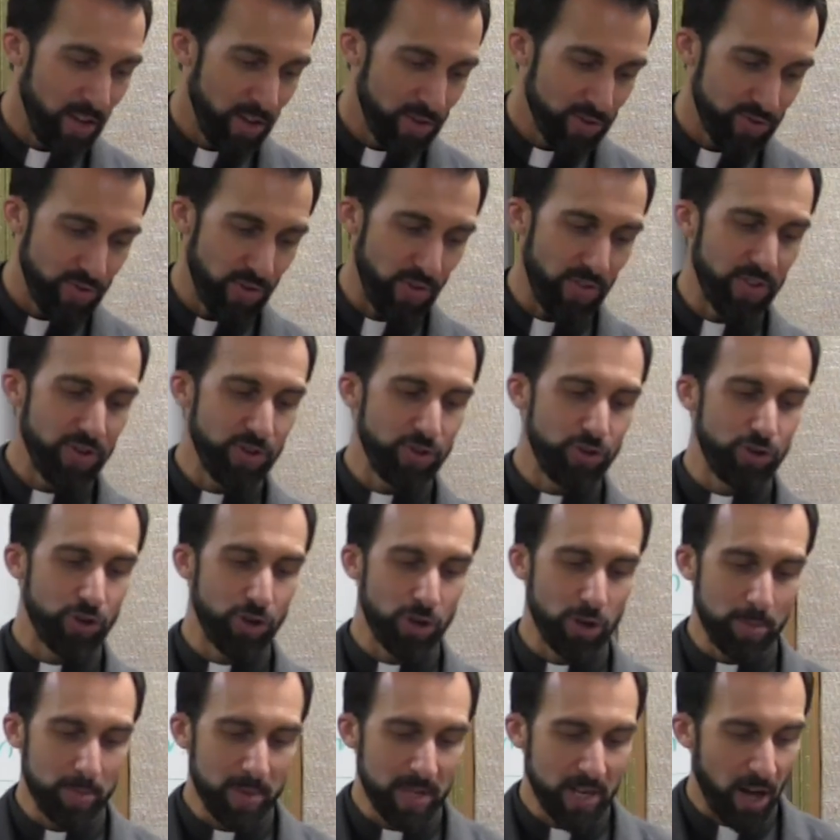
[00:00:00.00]
So the
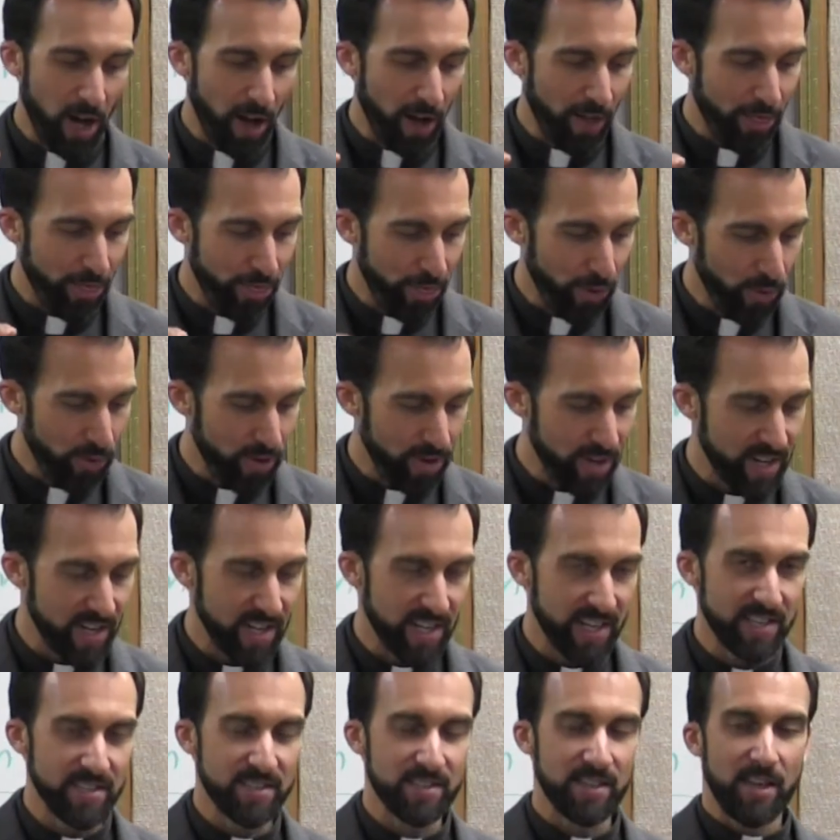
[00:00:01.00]
German
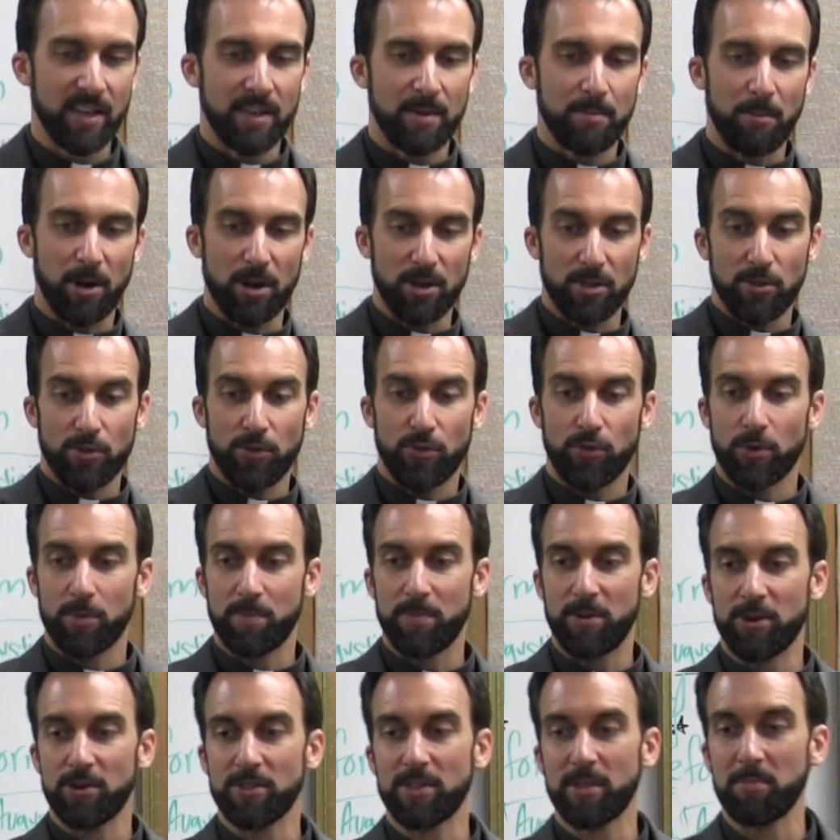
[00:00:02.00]
authorities, Martin Luther
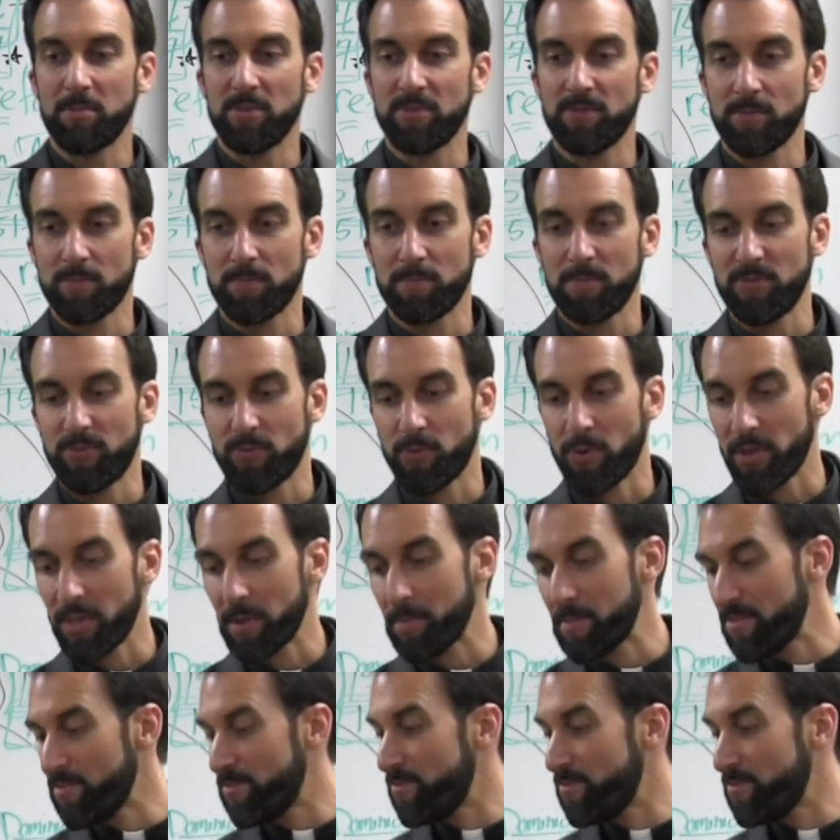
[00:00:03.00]
appeared them before them in